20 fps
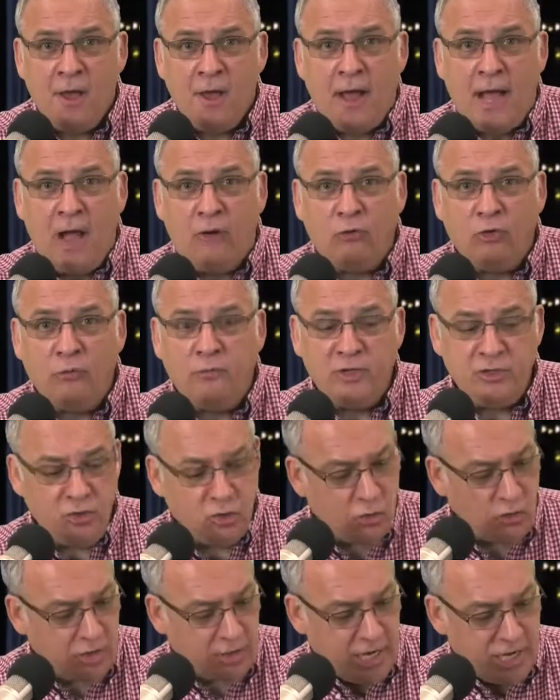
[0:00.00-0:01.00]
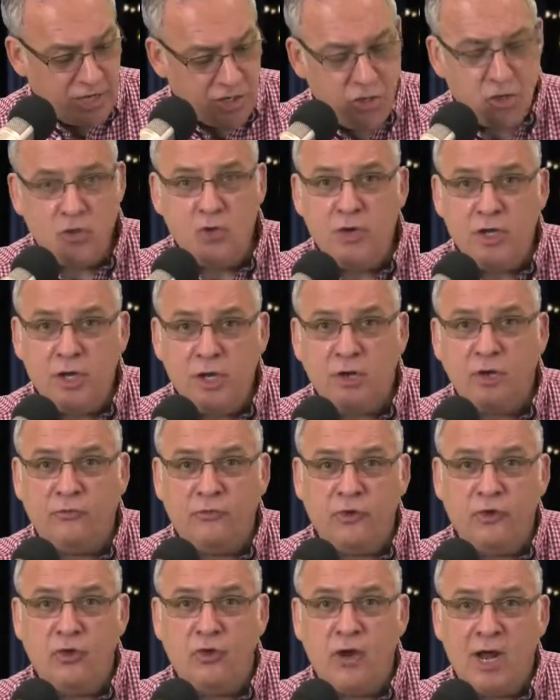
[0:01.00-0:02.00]
I will be doing a new
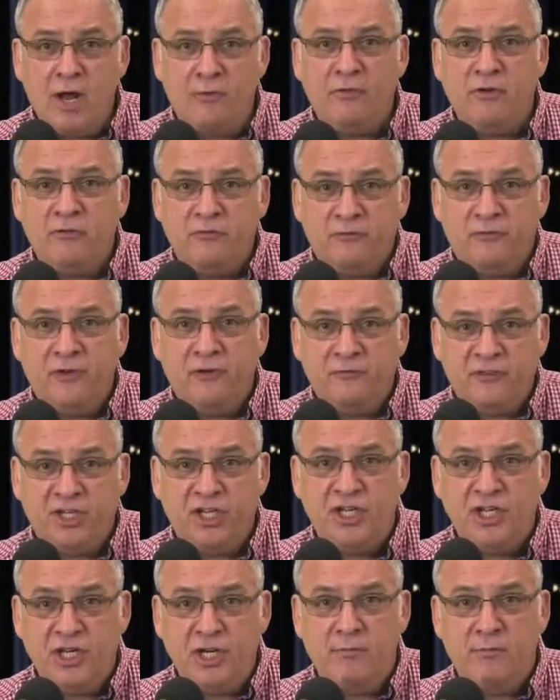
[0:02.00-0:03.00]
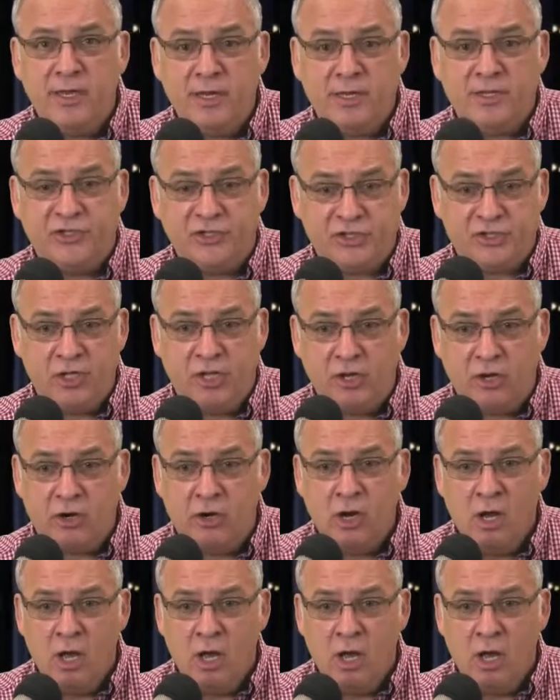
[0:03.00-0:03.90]
interview every 15 minutes there